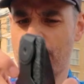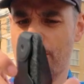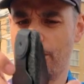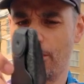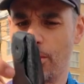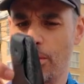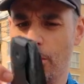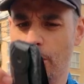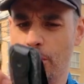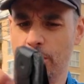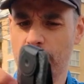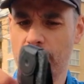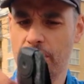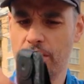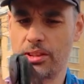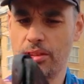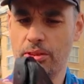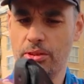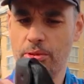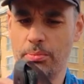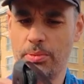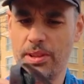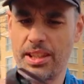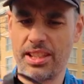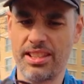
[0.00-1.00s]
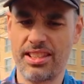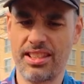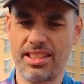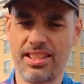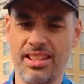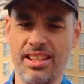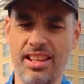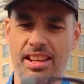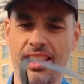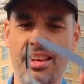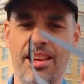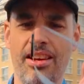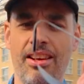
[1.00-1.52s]
to hold it into
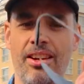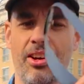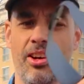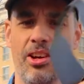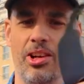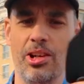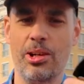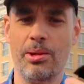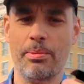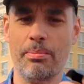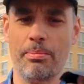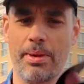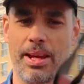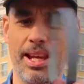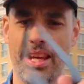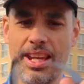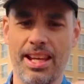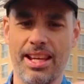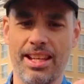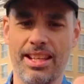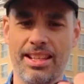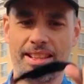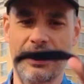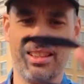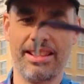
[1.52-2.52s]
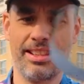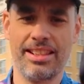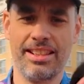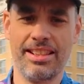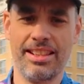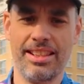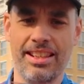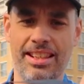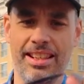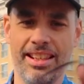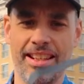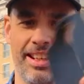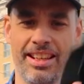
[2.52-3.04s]
place. Oh man,
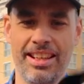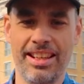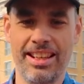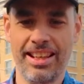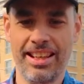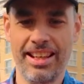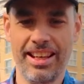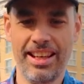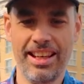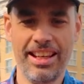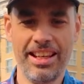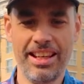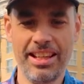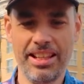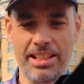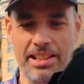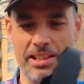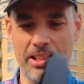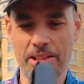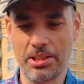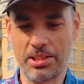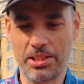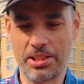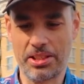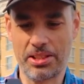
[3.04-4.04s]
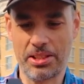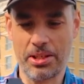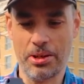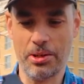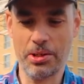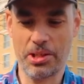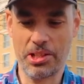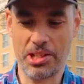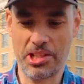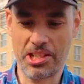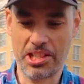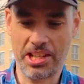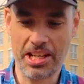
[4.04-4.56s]
it looks
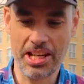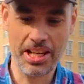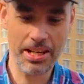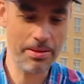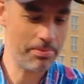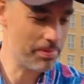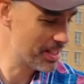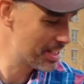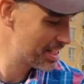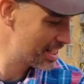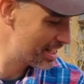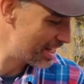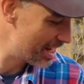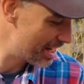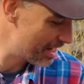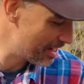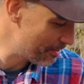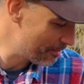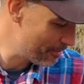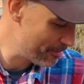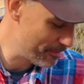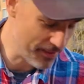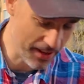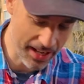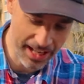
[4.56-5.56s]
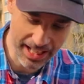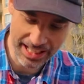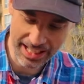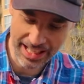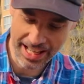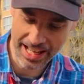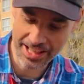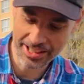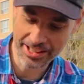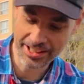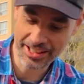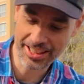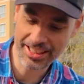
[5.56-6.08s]
so cheap. It's like a fake
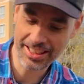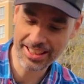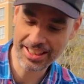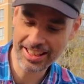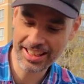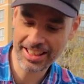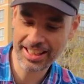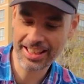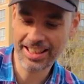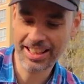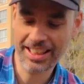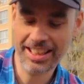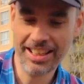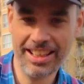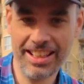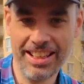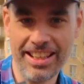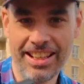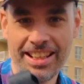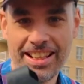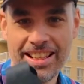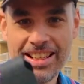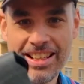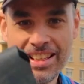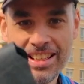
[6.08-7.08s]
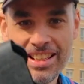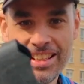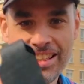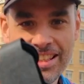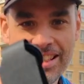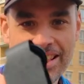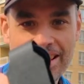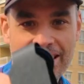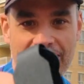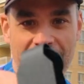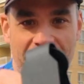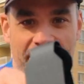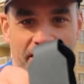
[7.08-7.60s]
leather.
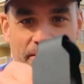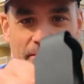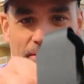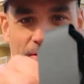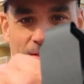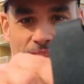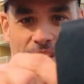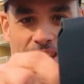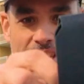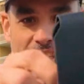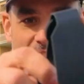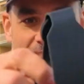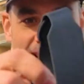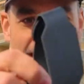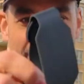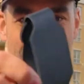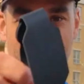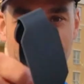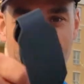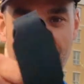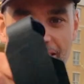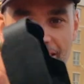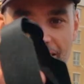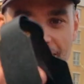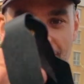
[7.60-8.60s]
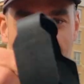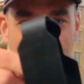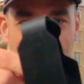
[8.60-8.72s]
It's a fake leather